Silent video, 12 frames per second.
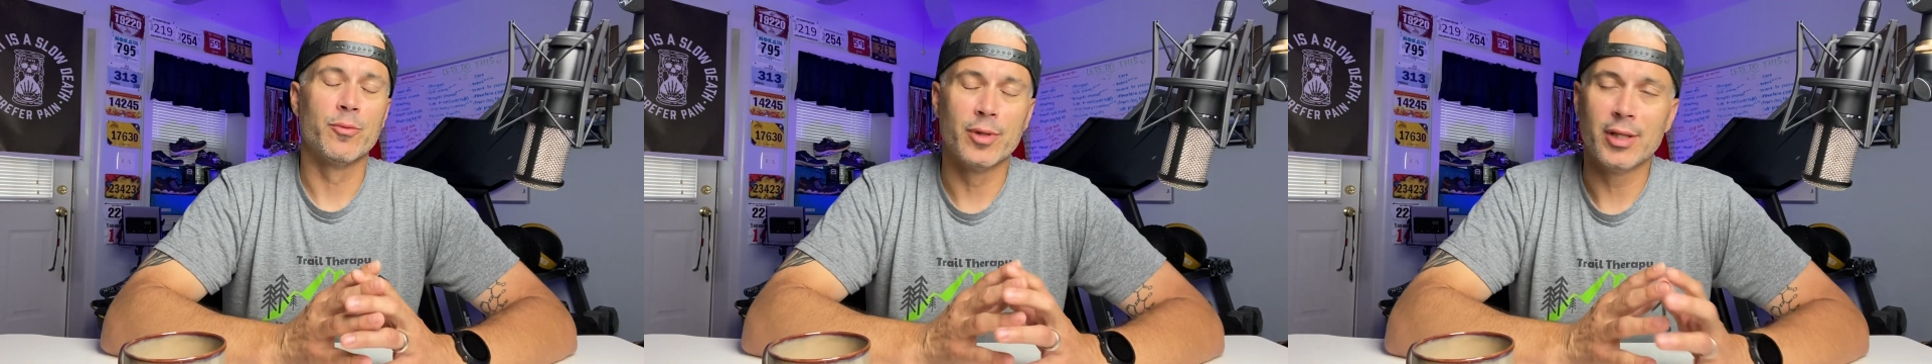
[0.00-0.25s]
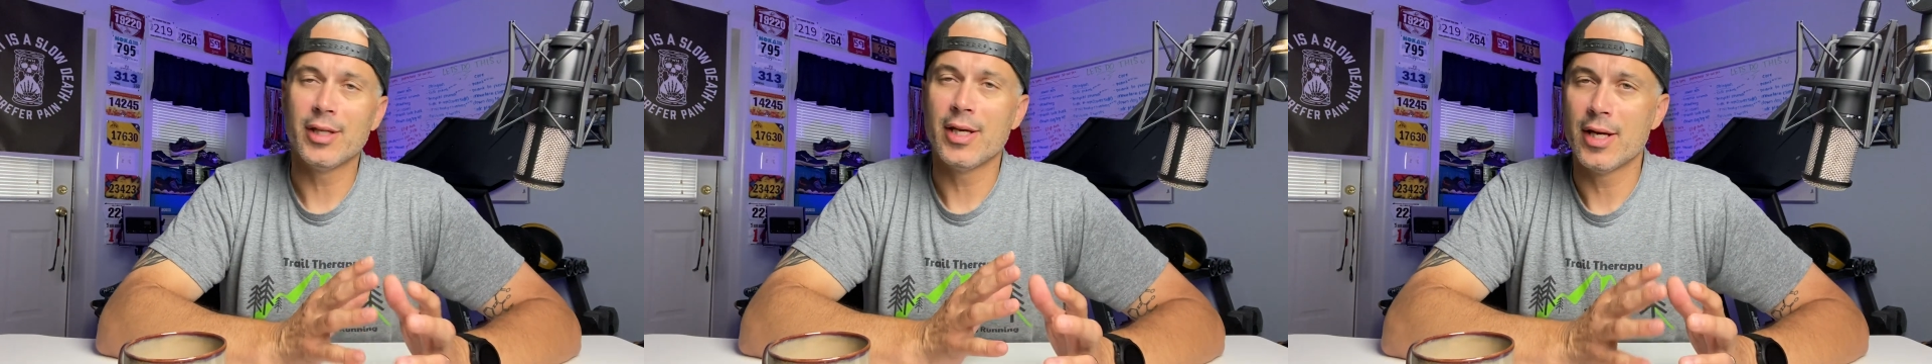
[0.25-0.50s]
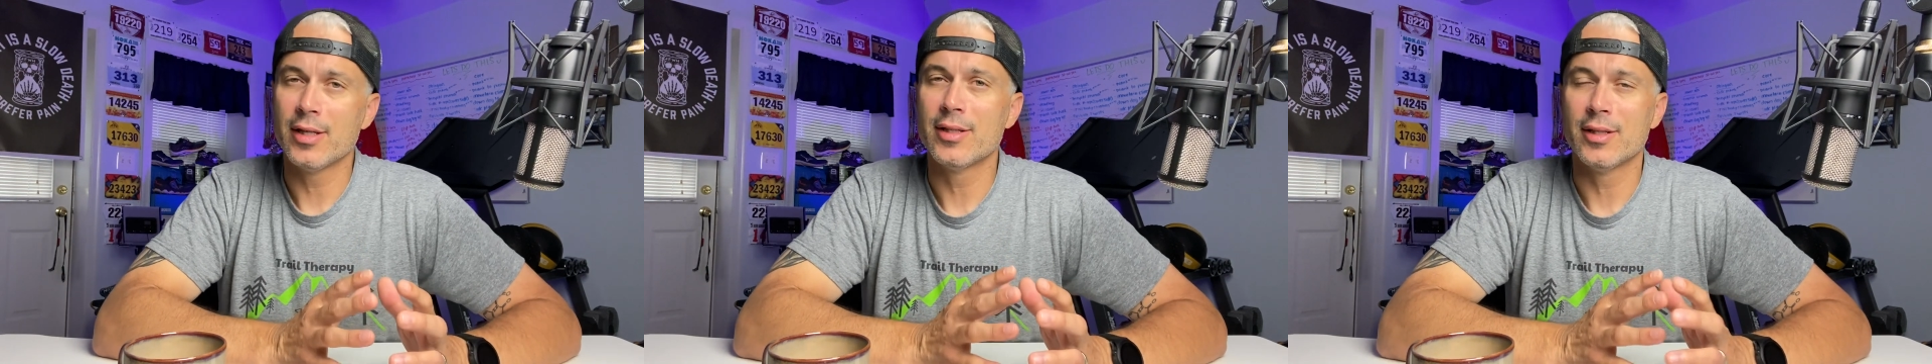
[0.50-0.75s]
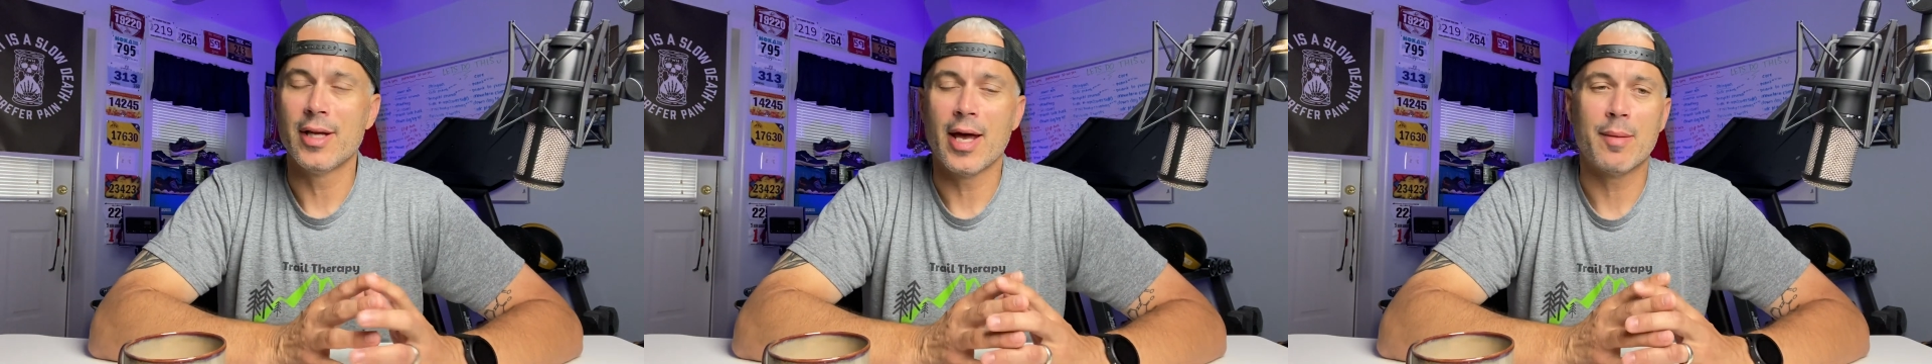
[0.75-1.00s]
really
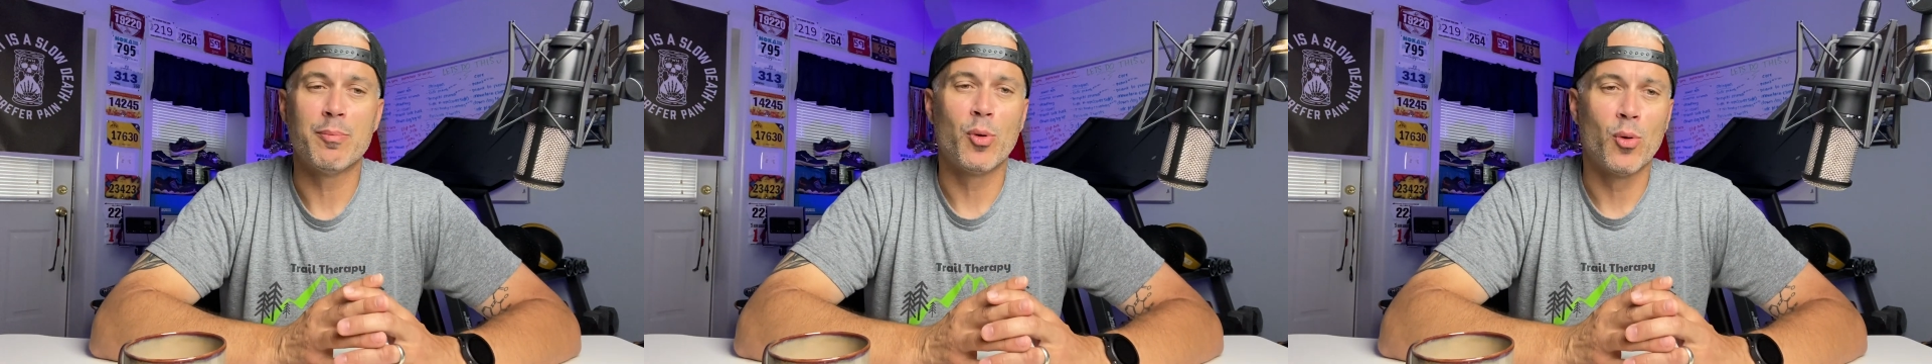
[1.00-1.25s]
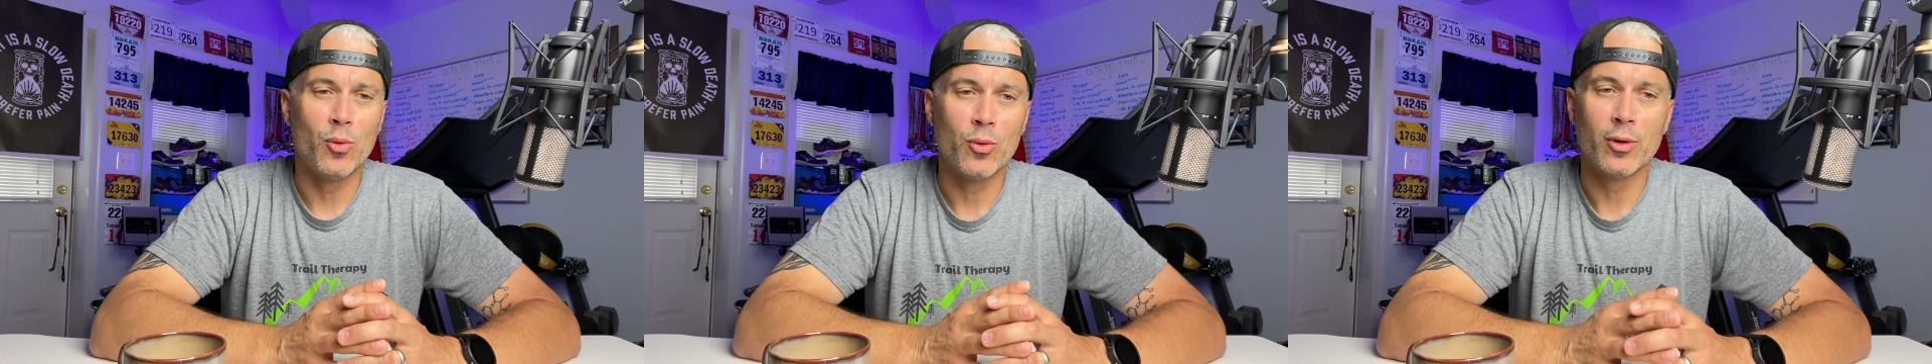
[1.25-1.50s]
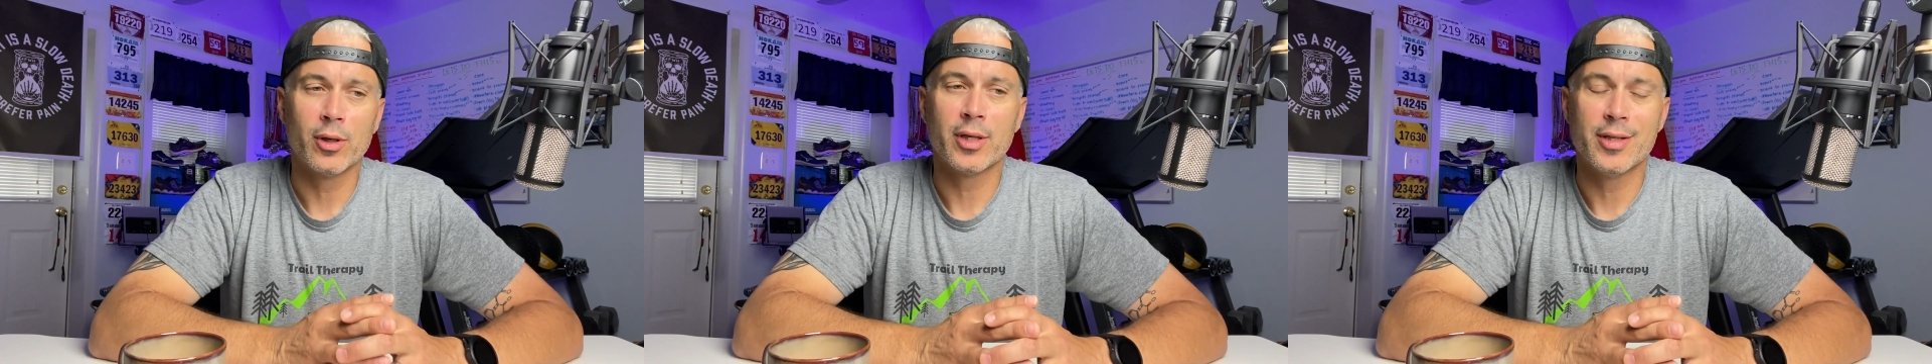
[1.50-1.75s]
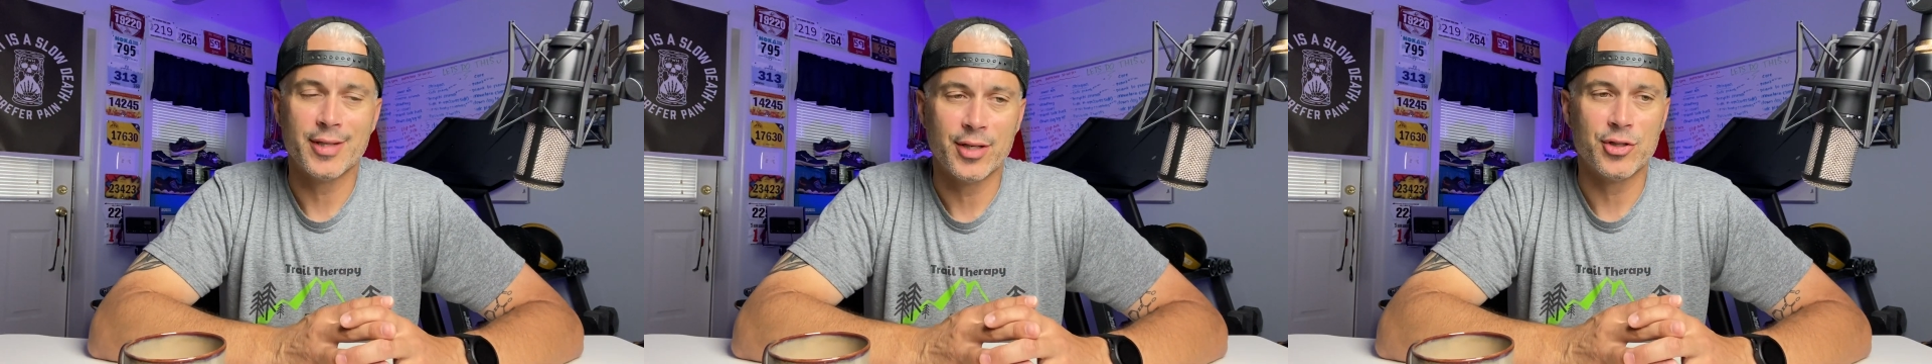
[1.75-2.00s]
hinted at poor
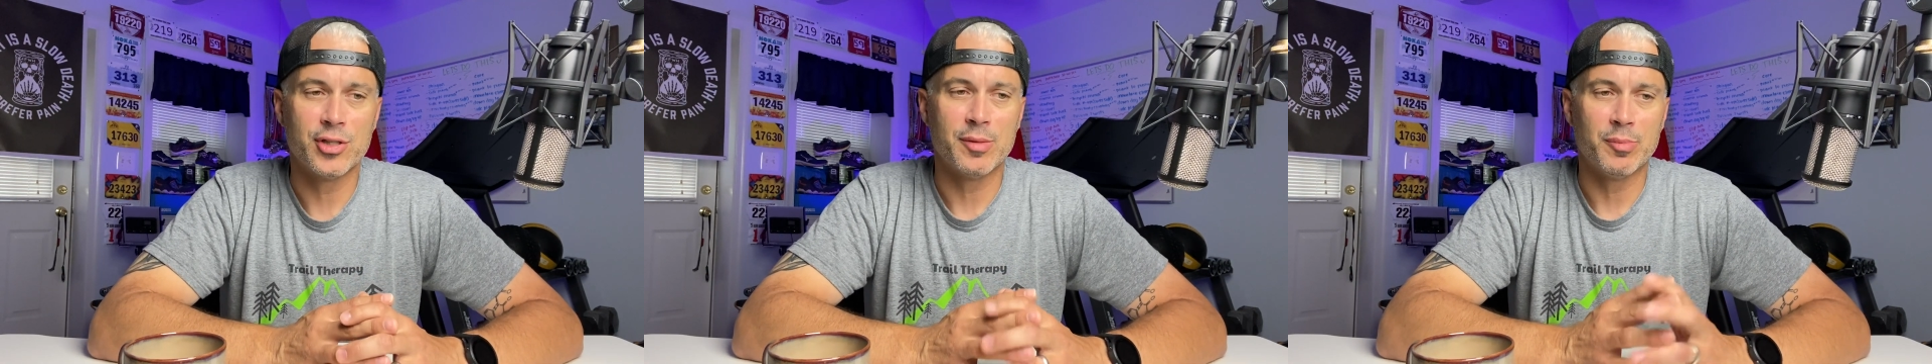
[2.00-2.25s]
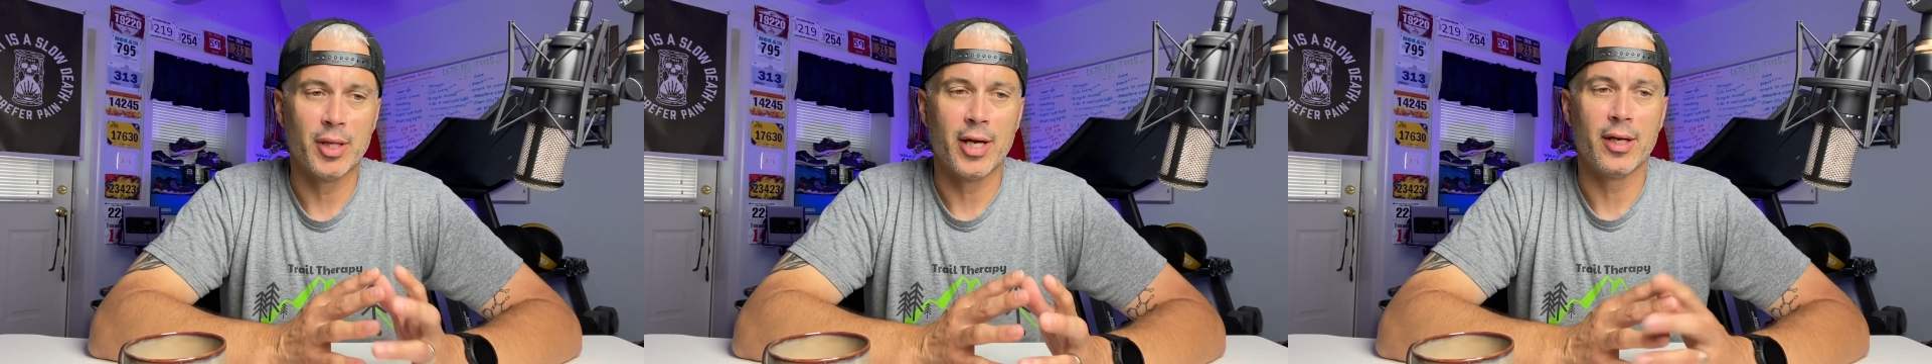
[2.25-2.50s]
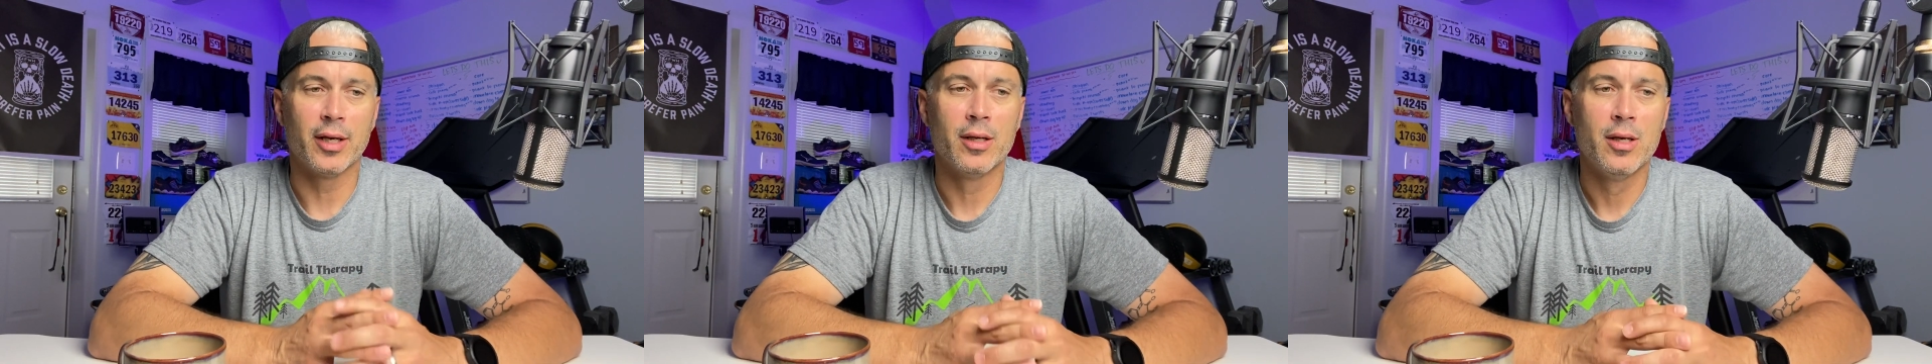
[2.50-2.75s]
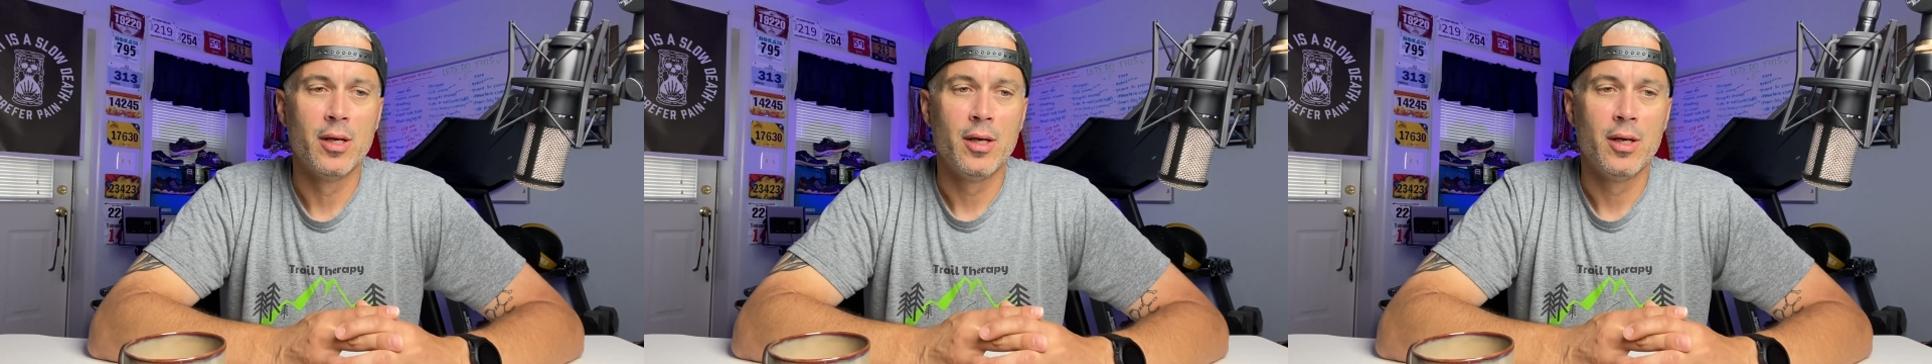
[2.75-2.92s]
contingency planning